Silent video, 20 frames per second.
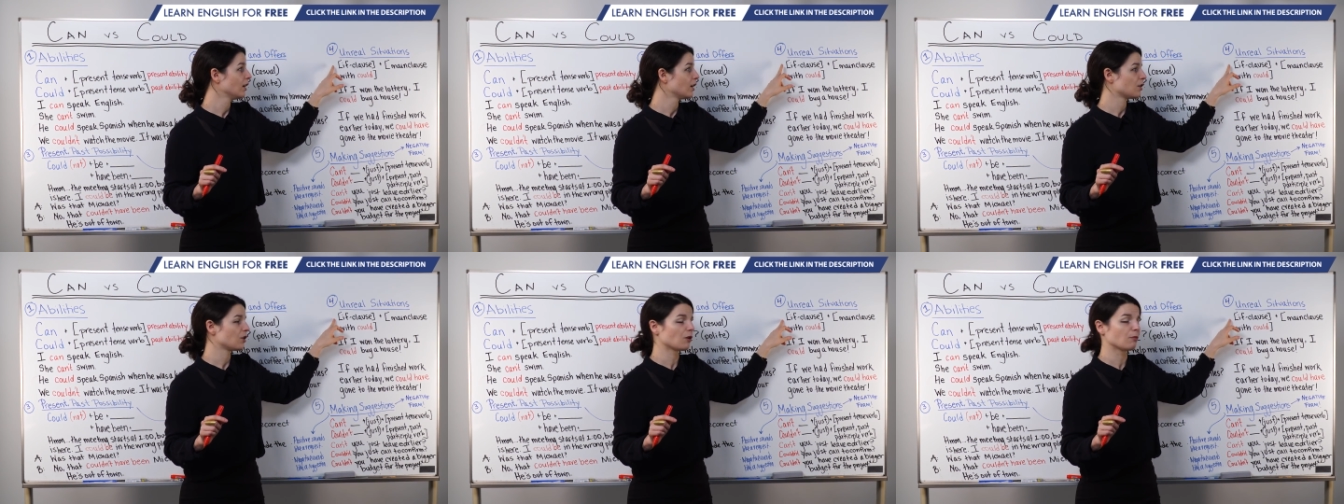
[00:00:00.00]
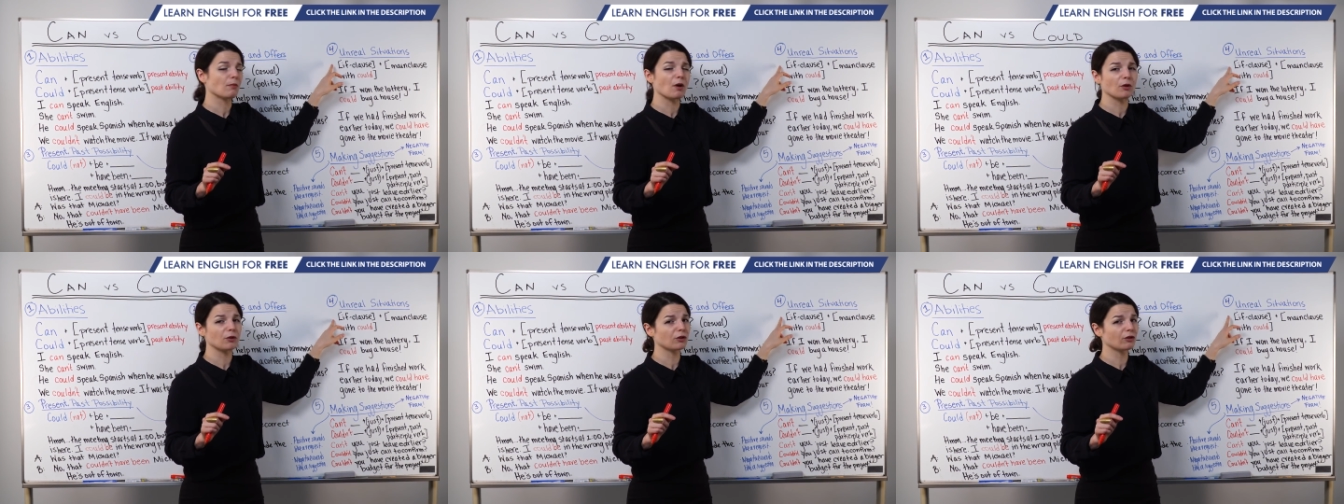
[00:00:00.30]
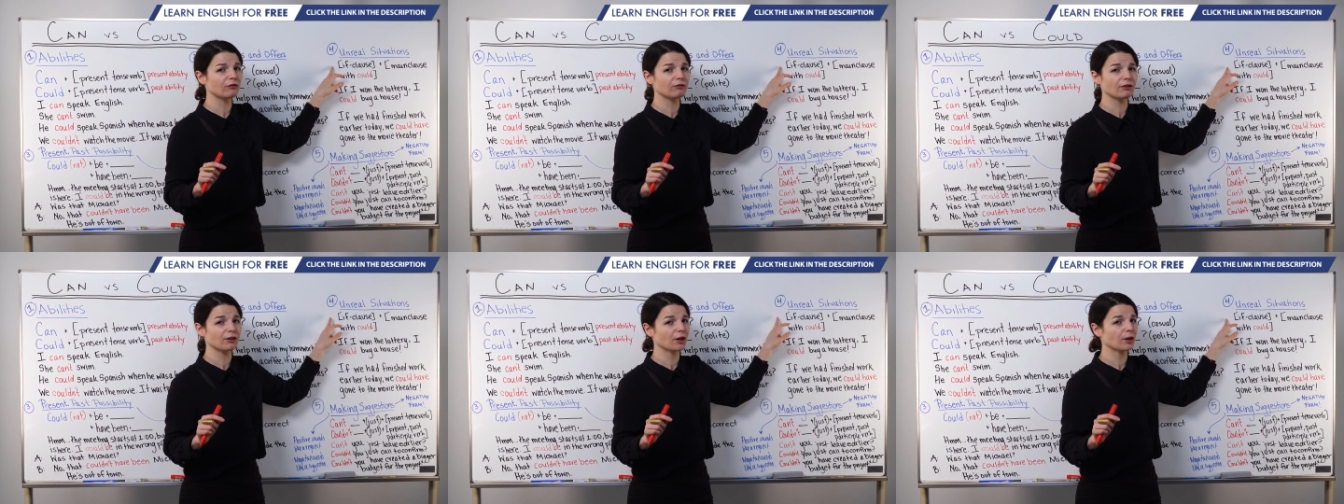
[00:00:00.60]
Your
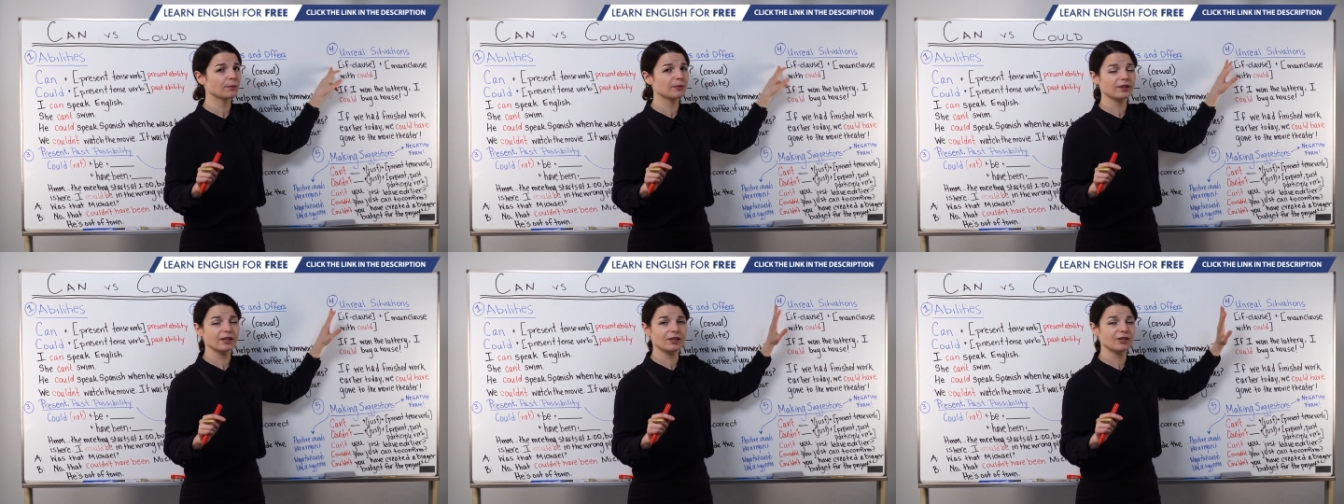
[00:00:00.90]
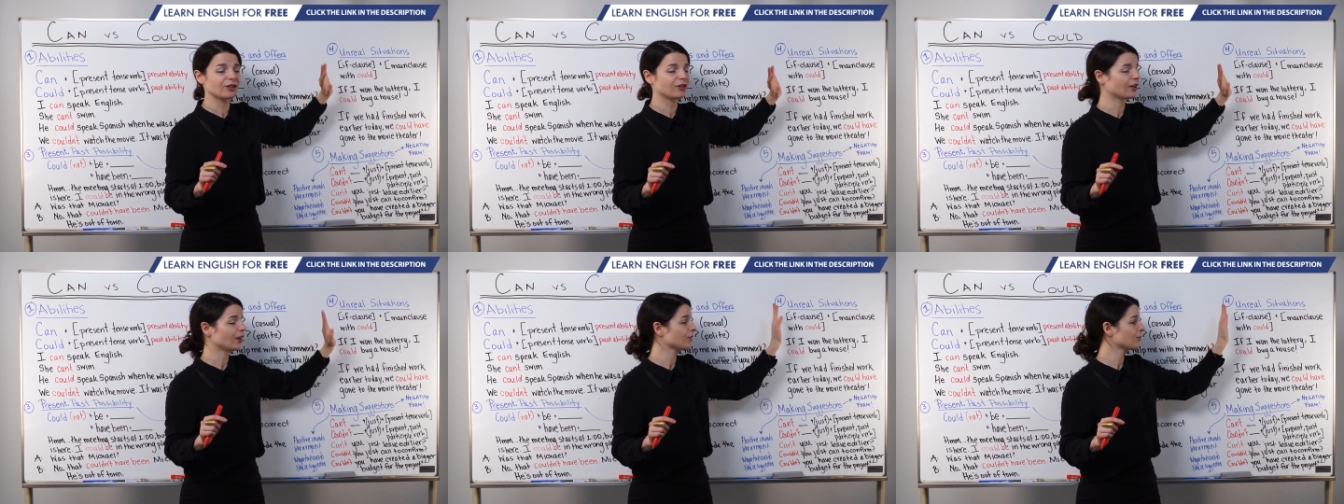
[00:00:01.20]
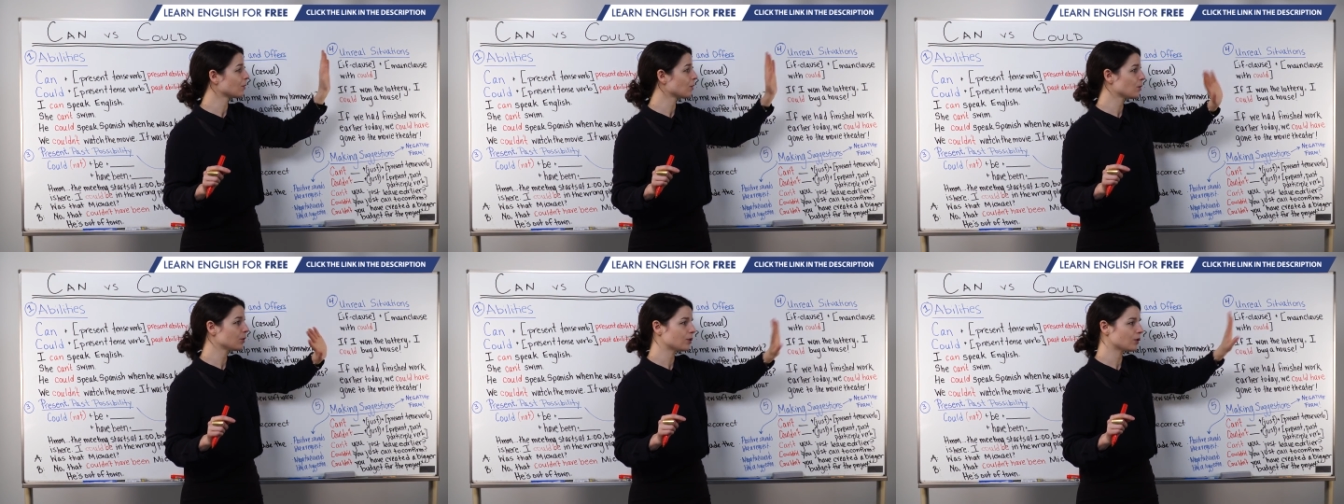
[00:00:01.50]
modal verbs in
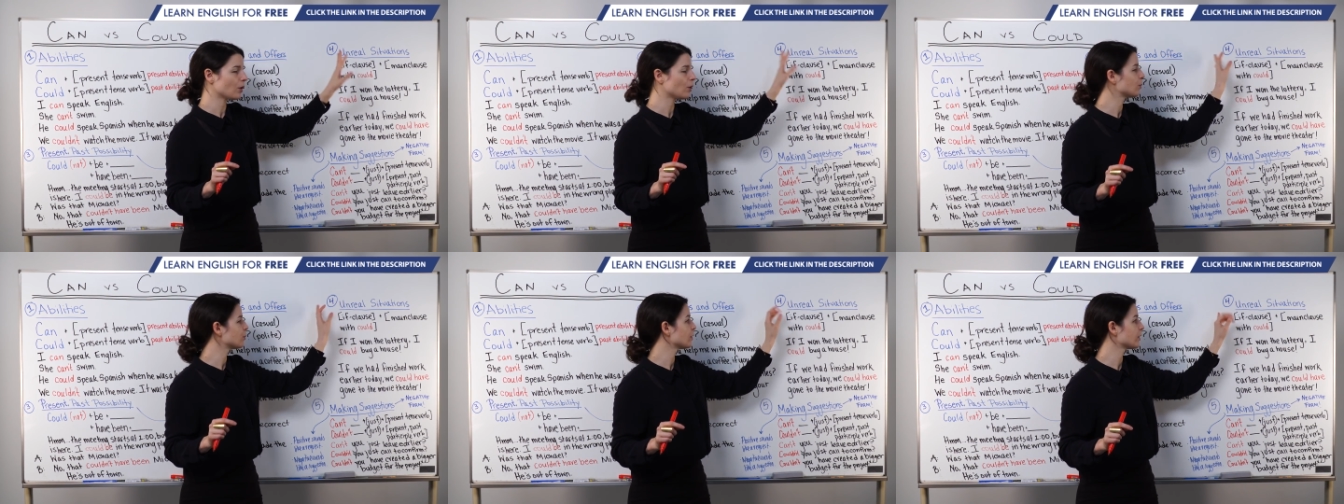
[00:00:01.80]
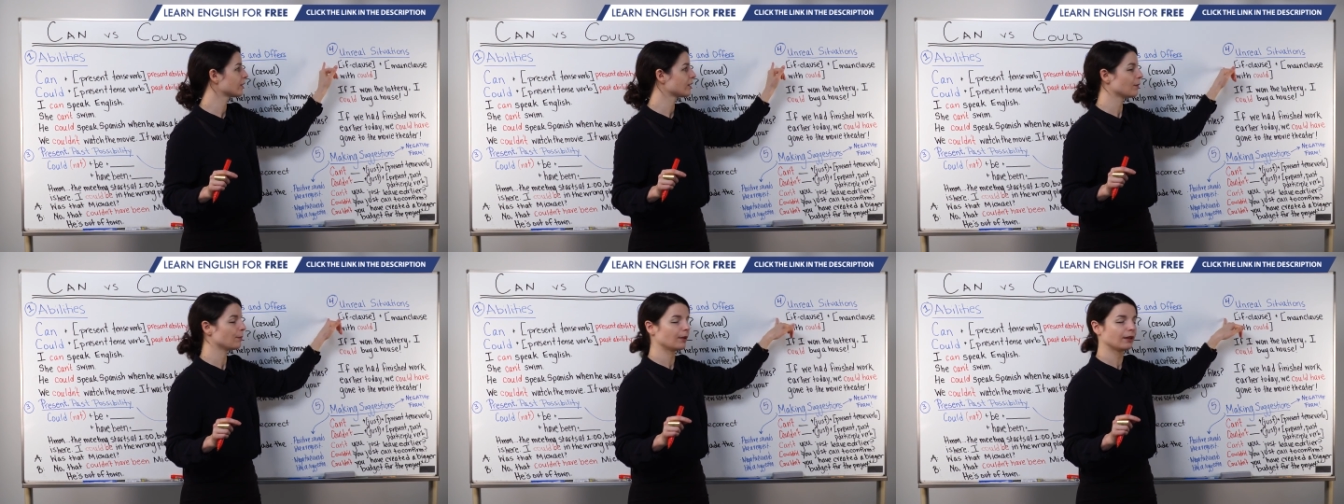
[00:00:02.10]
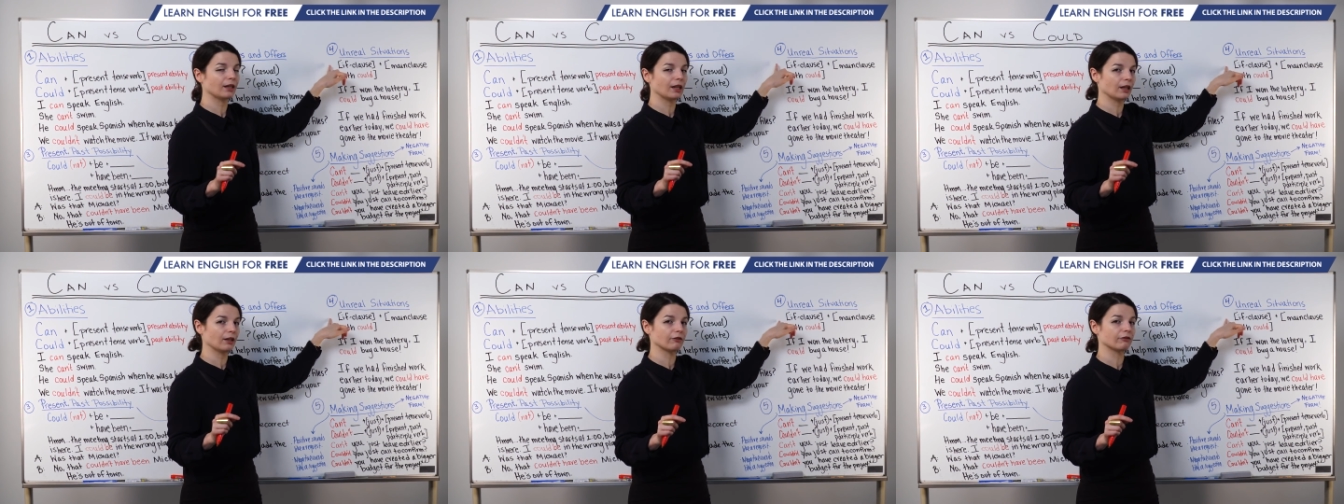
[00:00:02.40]
general, don't put them
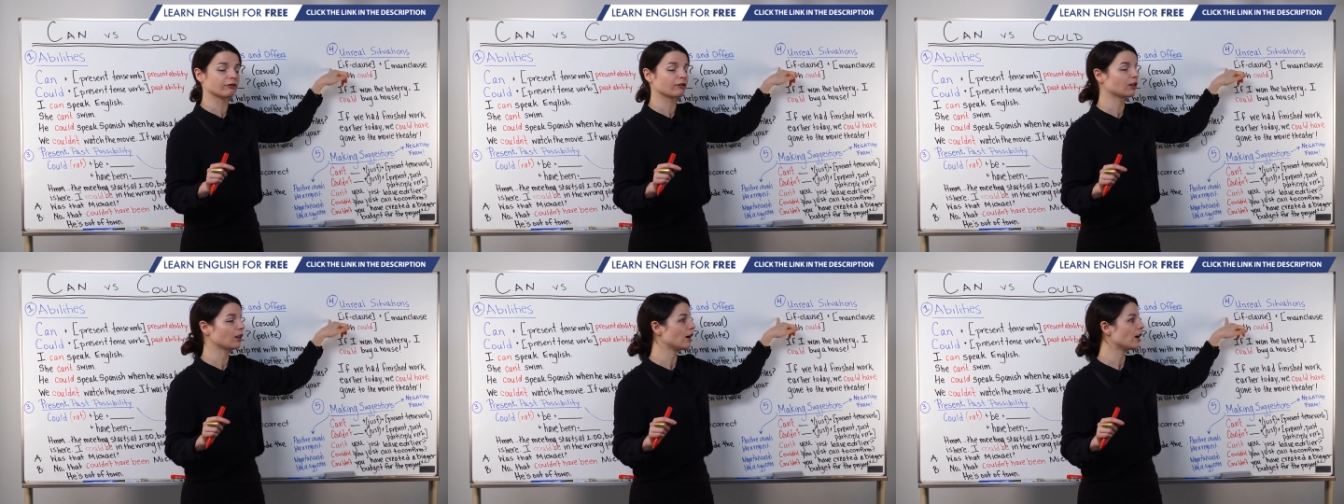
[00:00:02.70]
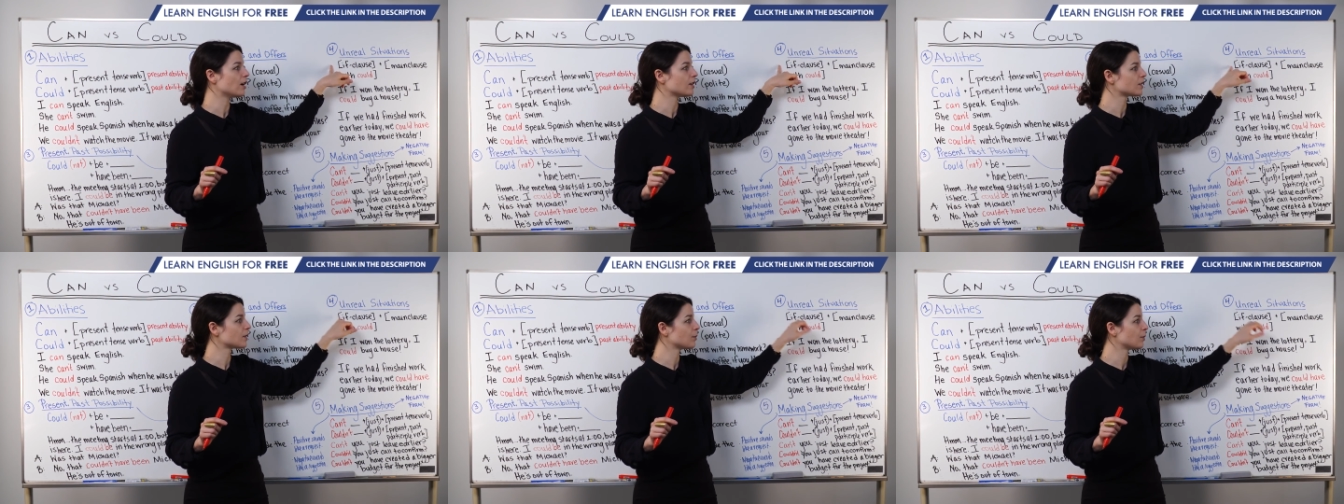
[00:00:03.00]
in the if clause.